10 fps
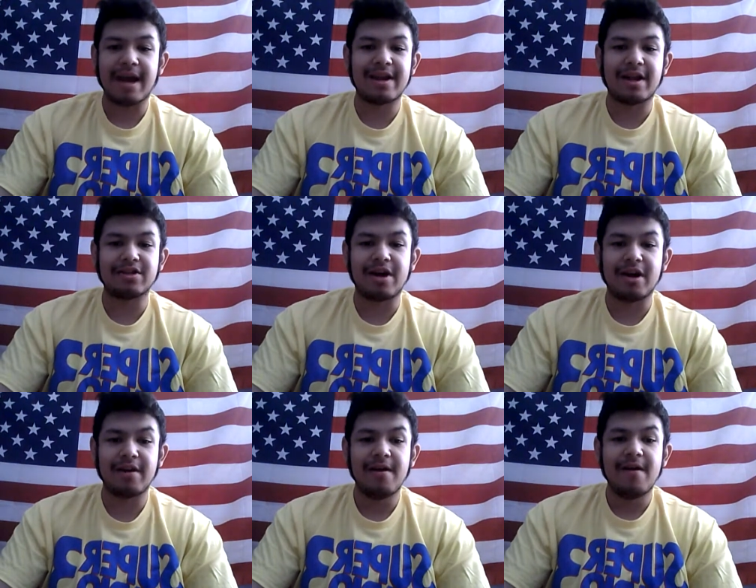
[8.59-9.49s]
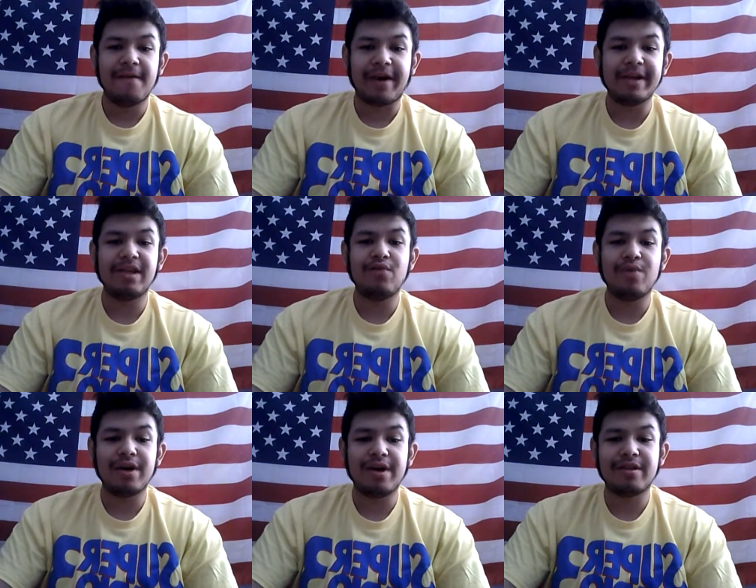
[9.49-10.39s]
I cannot talk. Finally,
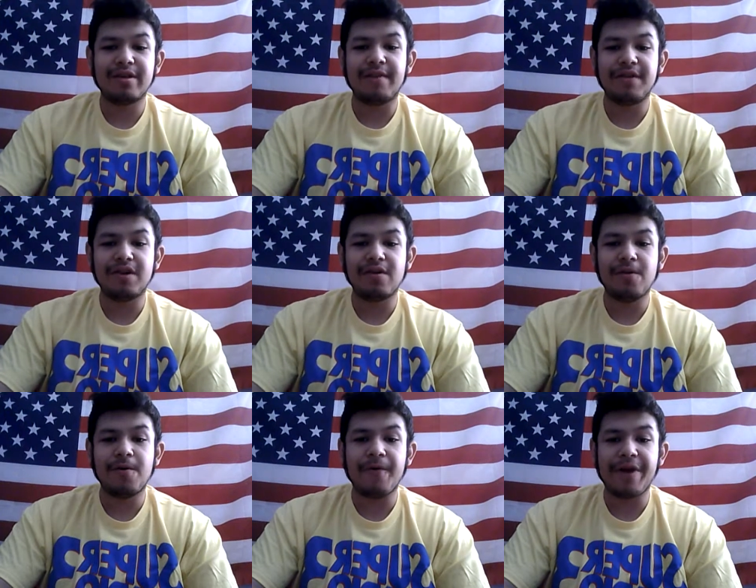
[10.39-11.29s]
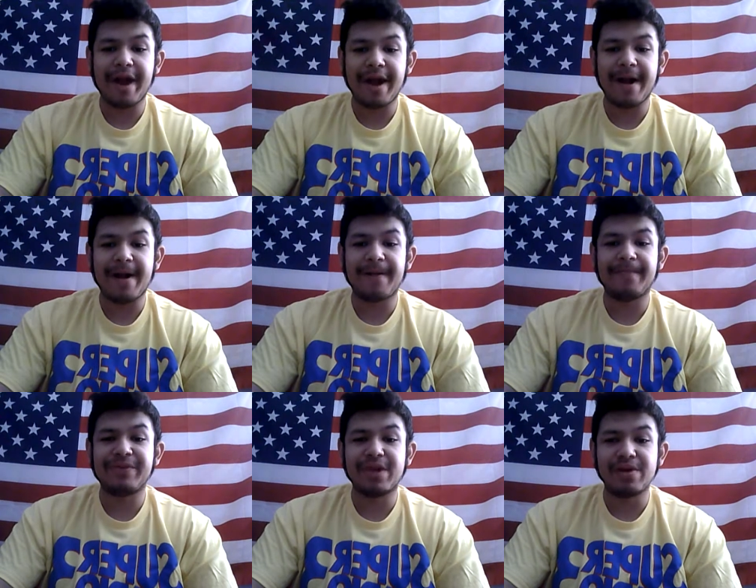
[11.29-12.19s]
with a video,
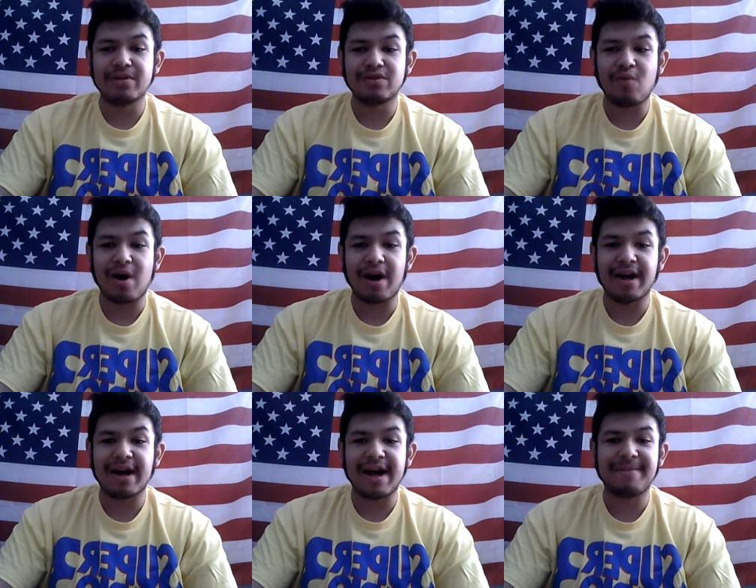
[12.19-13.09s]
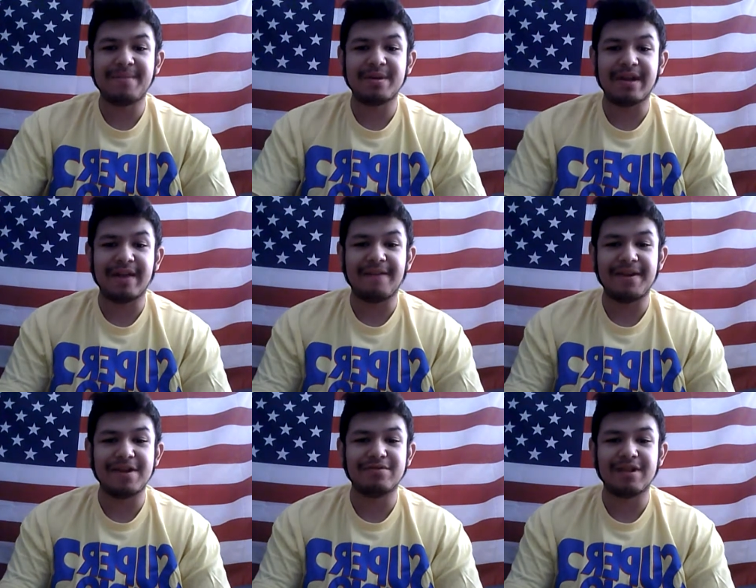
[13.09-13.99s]
and here's why I've been like
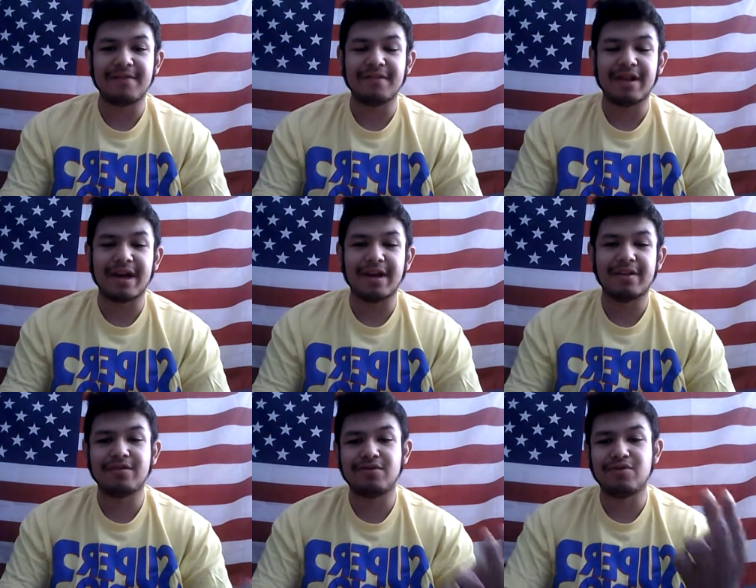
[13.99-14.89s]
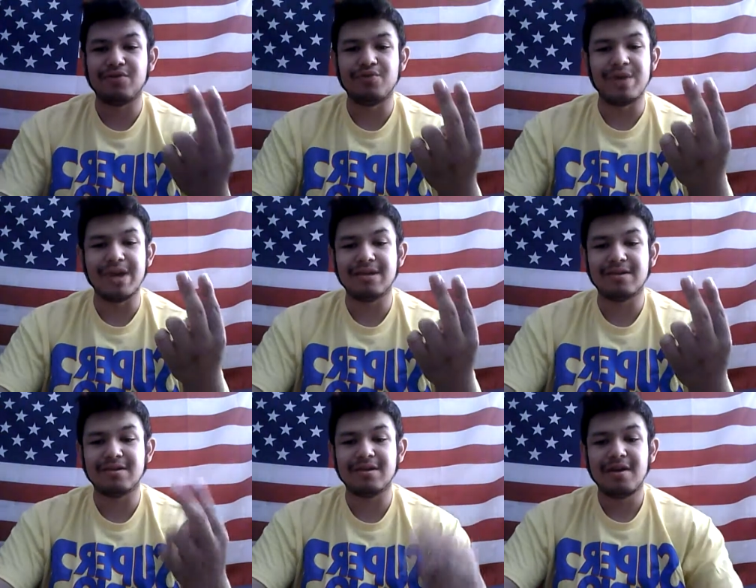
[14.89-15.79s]
video dead for like two
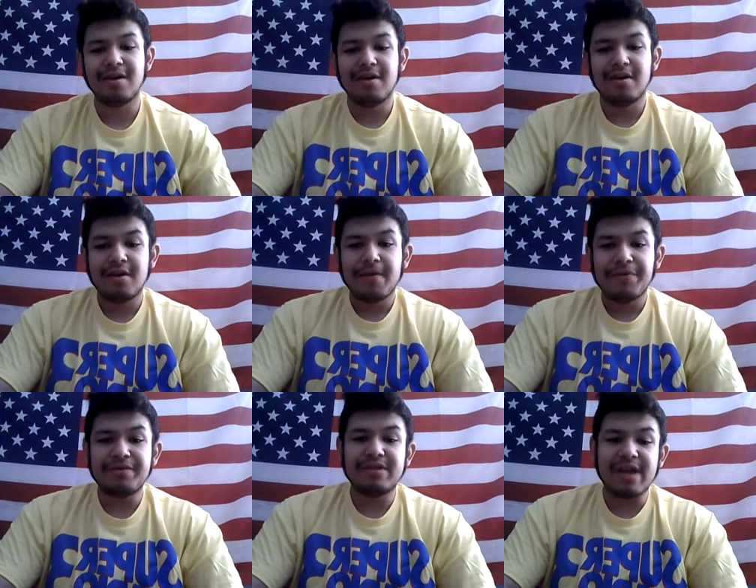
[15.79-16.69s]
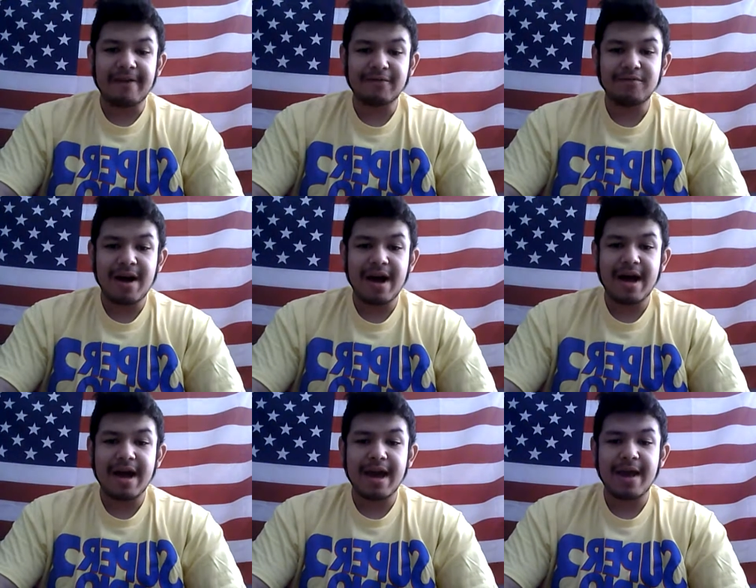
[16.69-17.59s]
weeks. You see, after
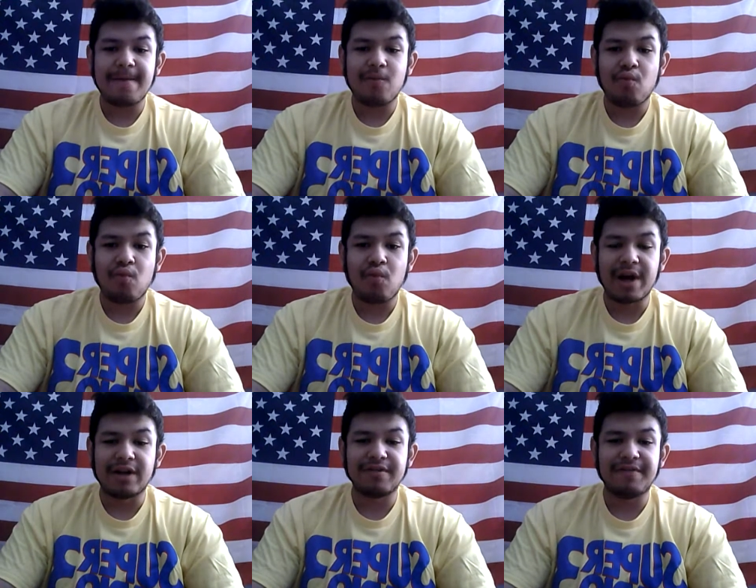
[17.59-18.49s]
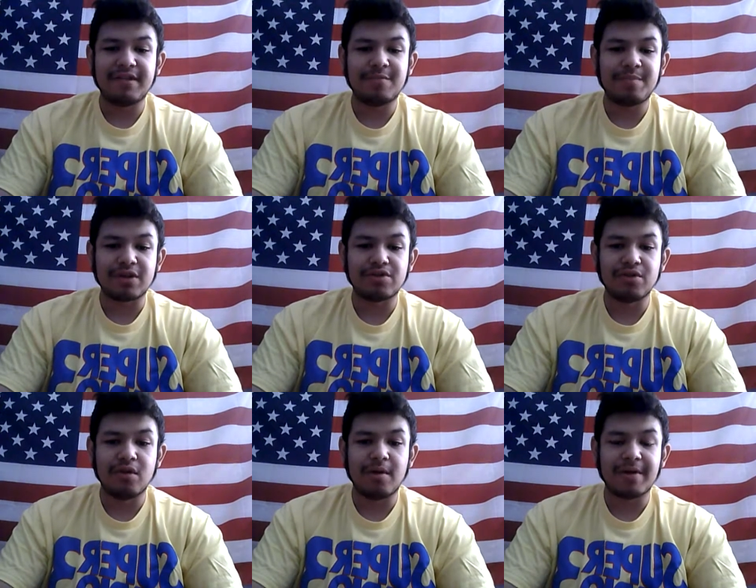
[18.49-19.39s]
my 100th
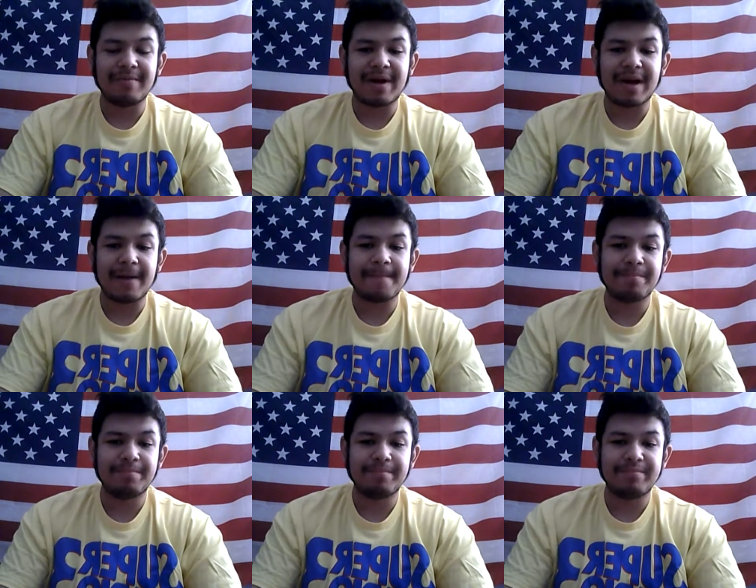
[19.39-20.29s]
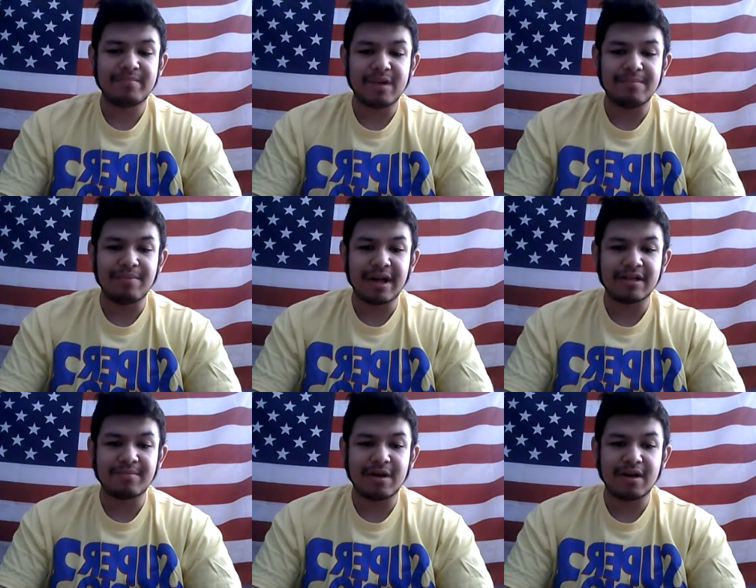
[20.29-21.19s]
special about my Team
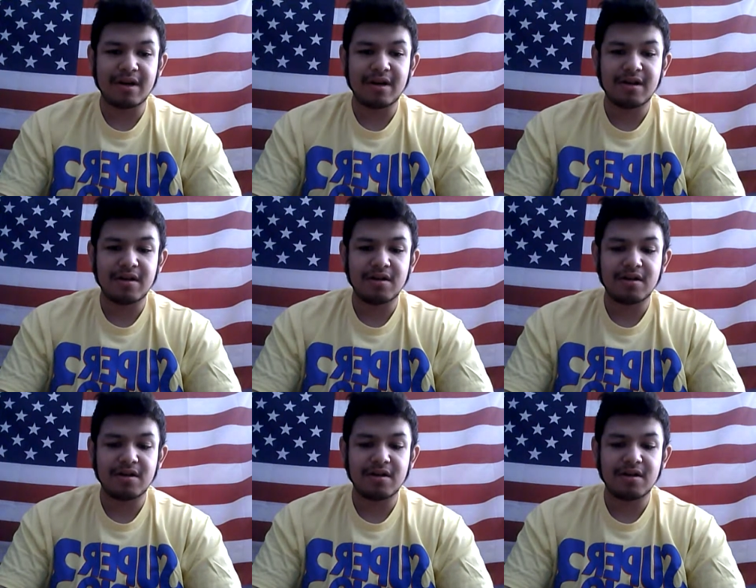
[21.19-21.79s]
Plasma,